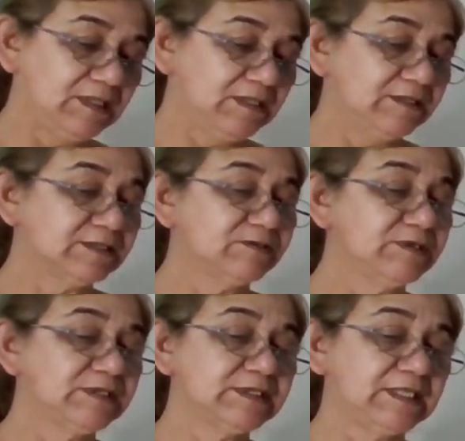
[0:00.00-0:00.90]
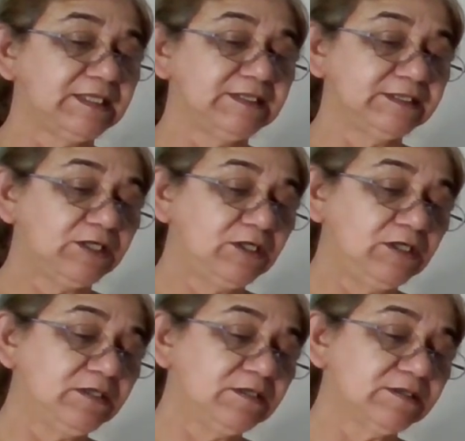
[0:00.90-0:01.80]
This one's a dog.